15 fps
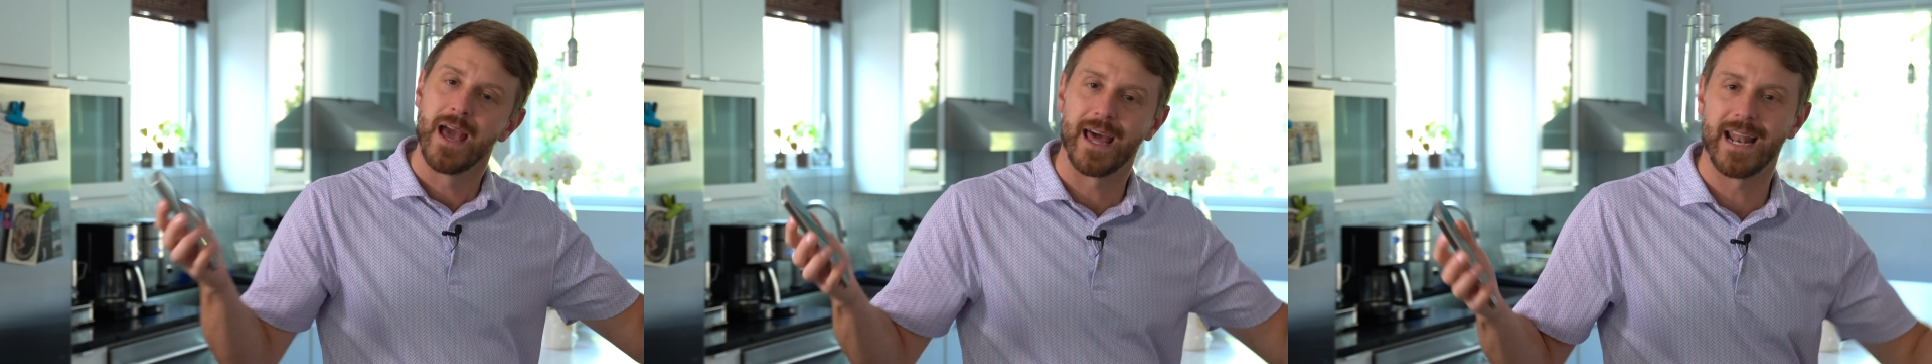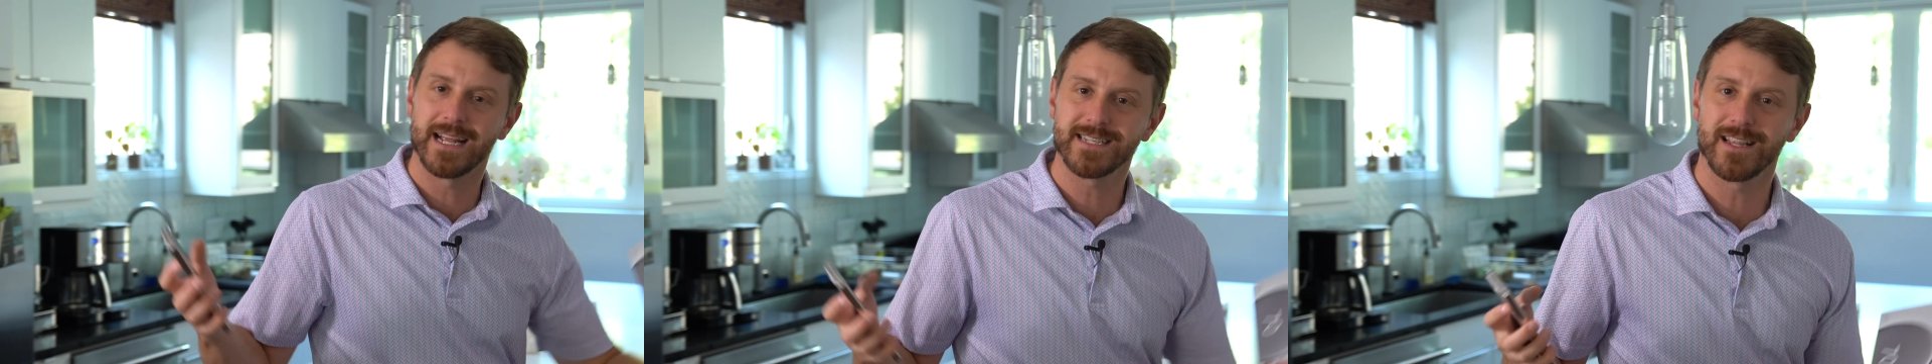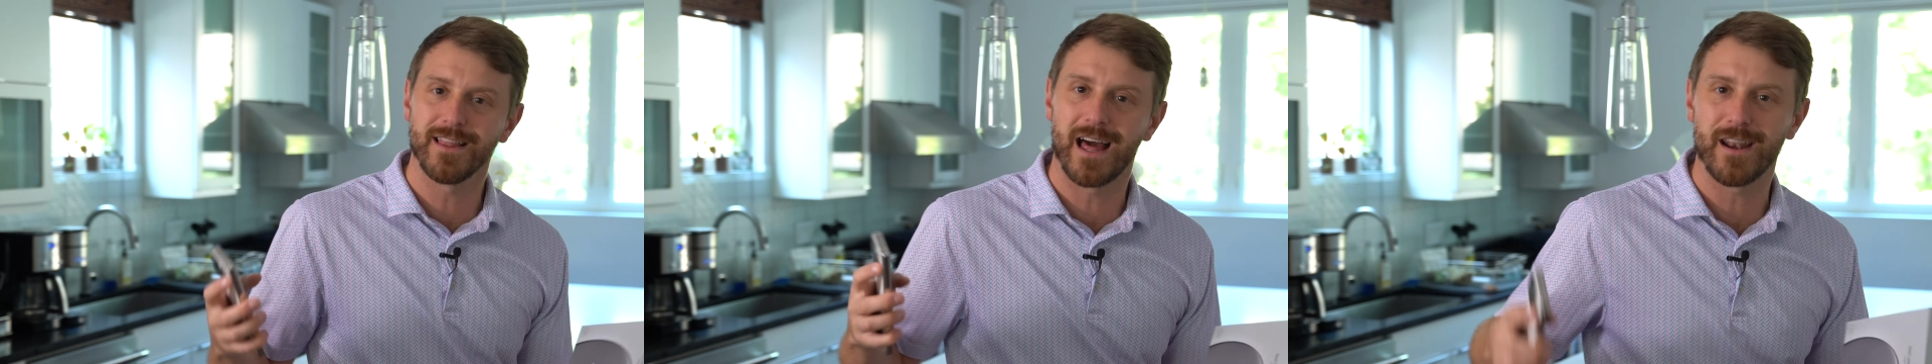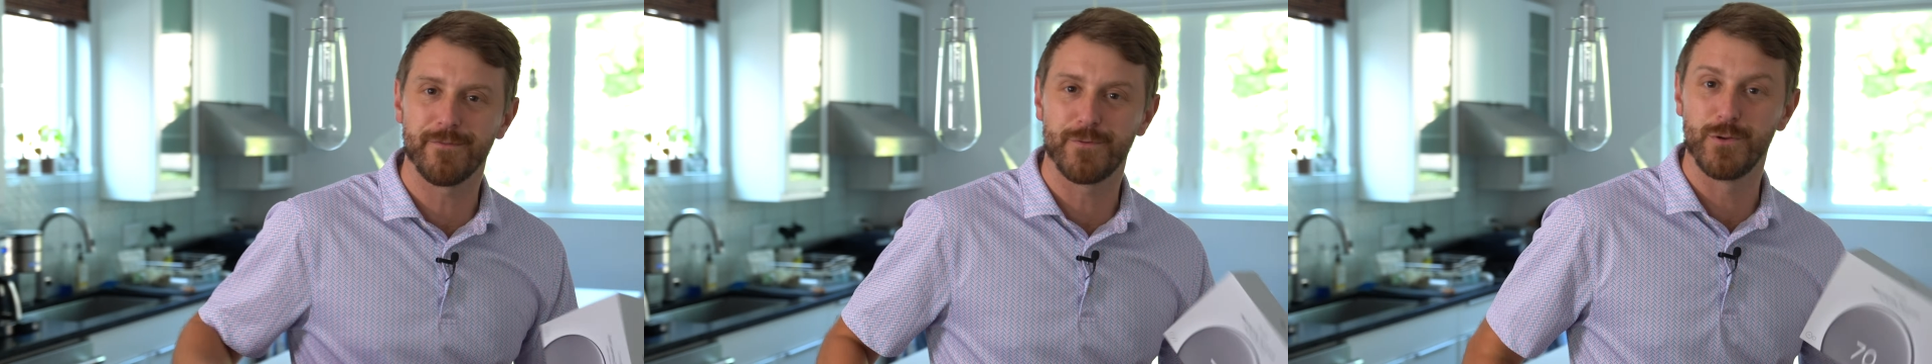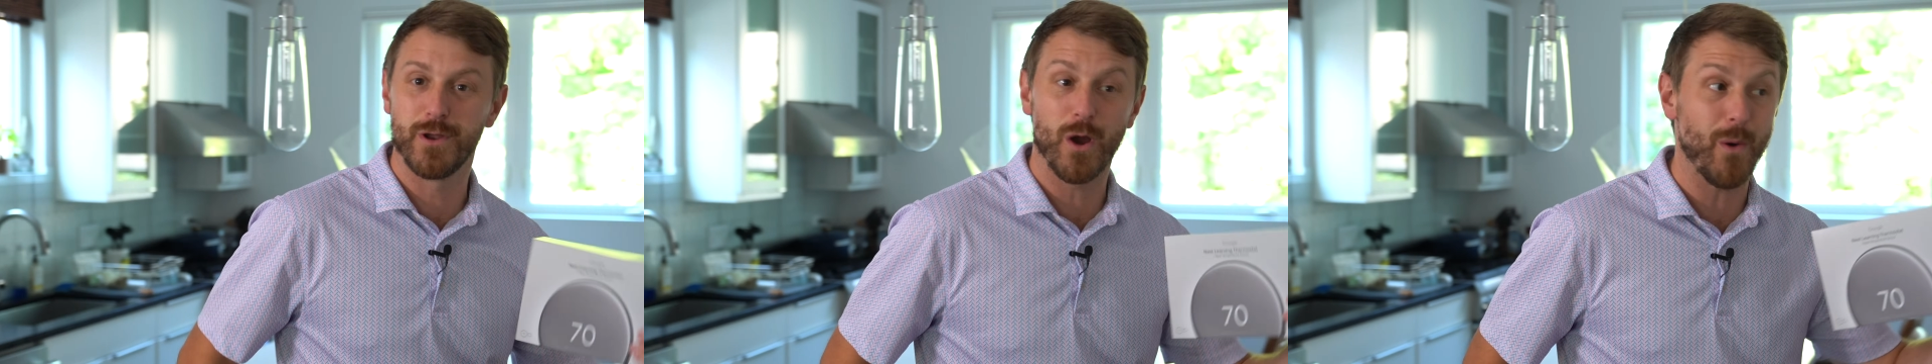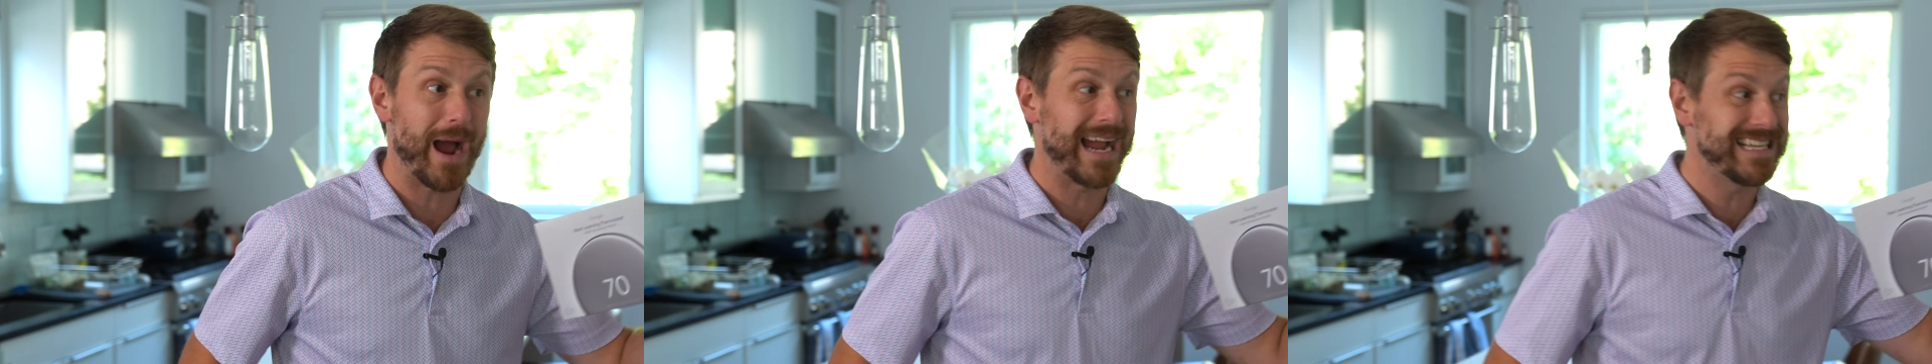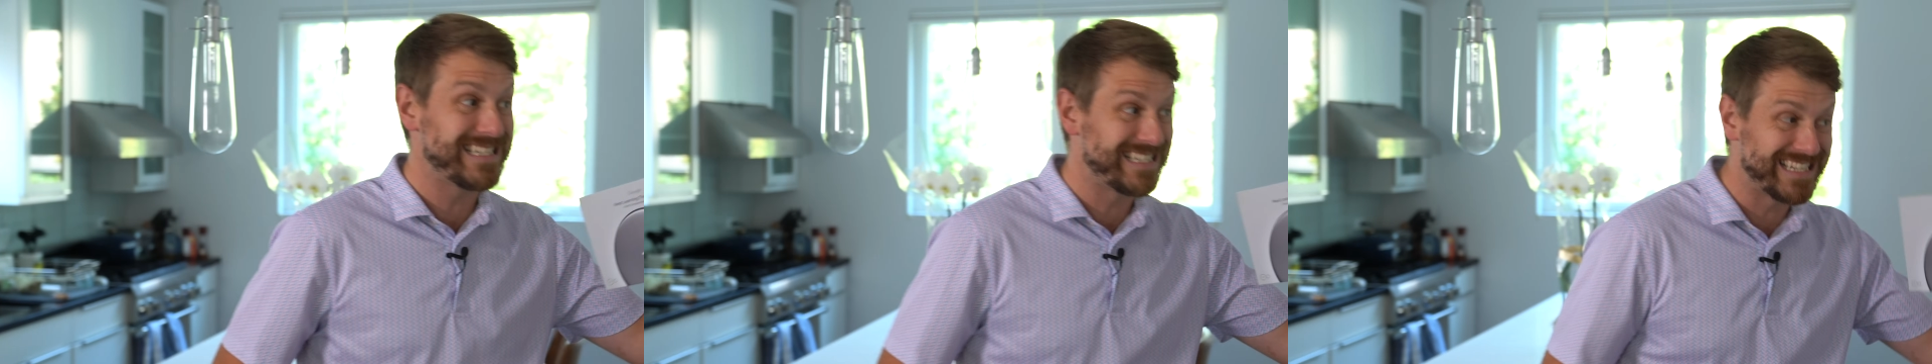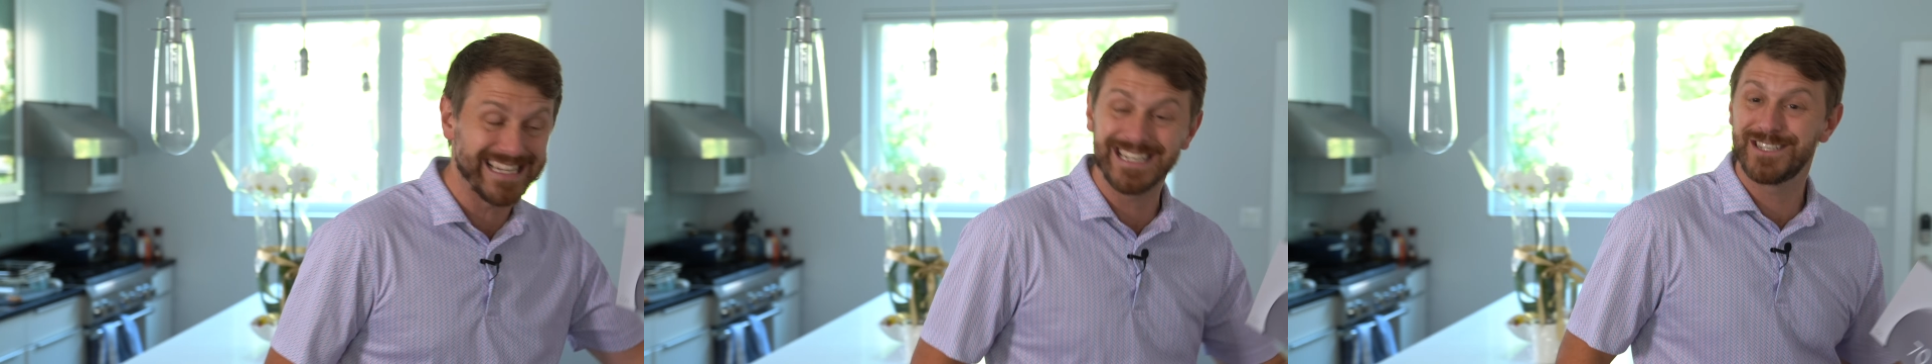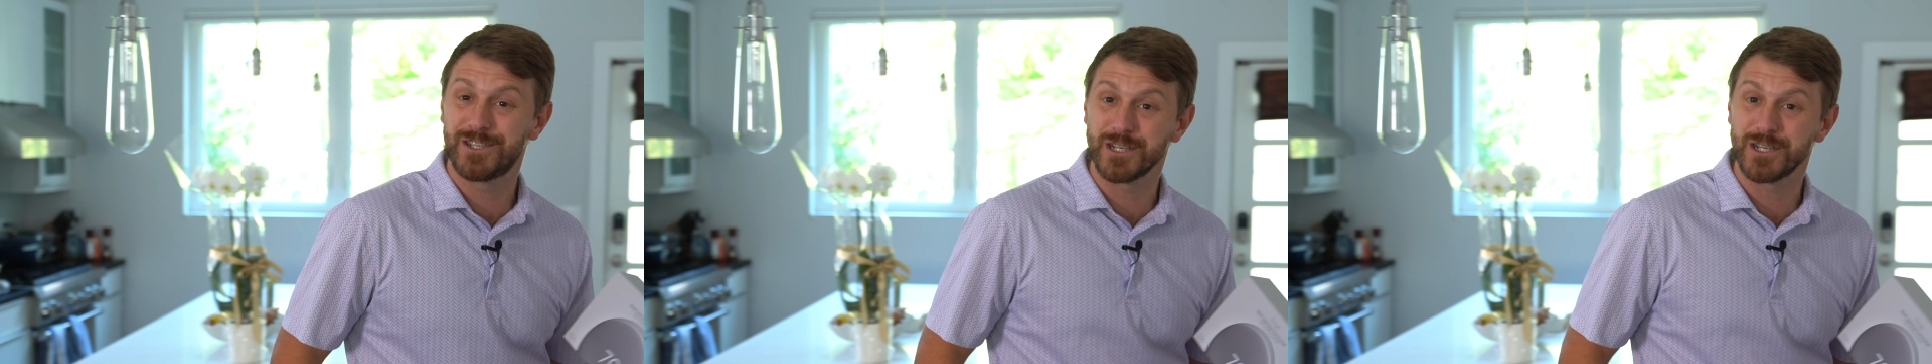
and as a lot of you know, I did